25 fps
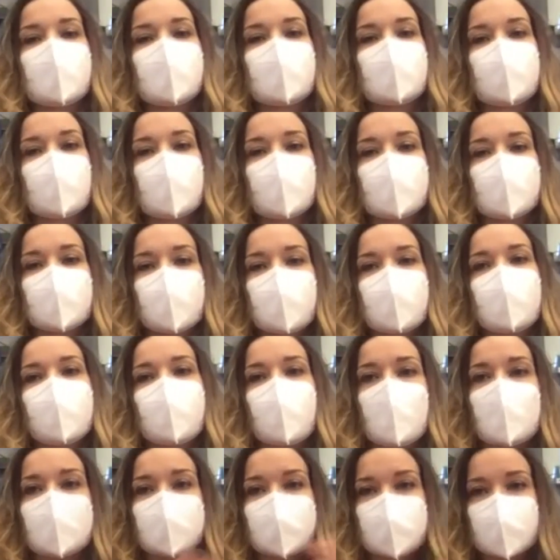the
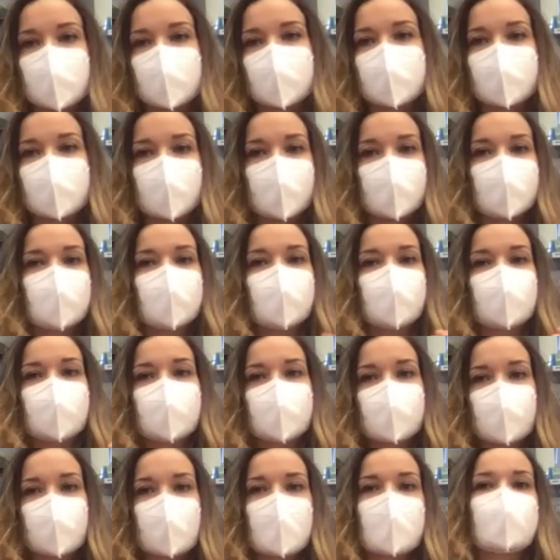fastest and the most
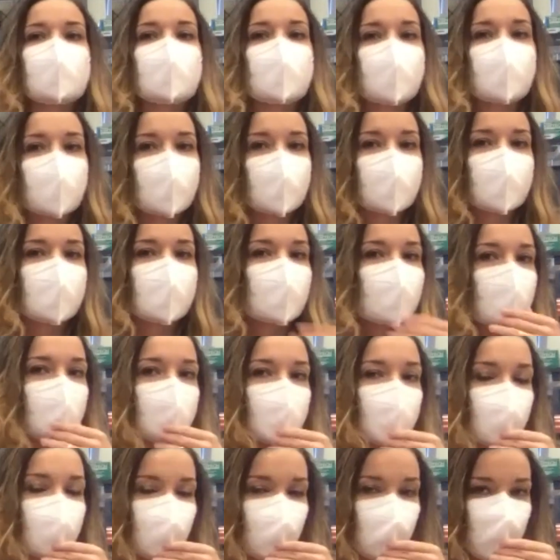powerful quantum
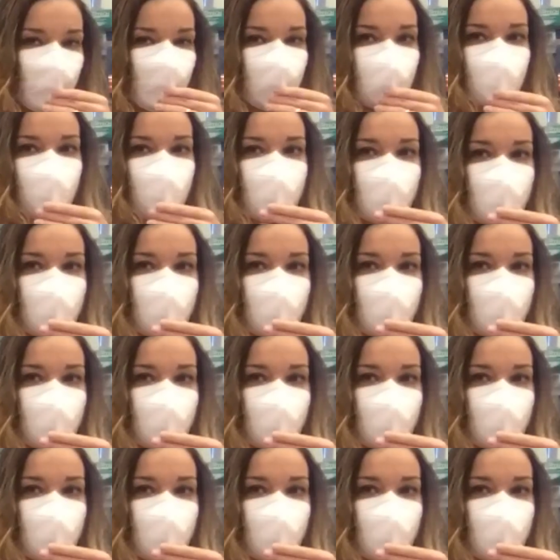computer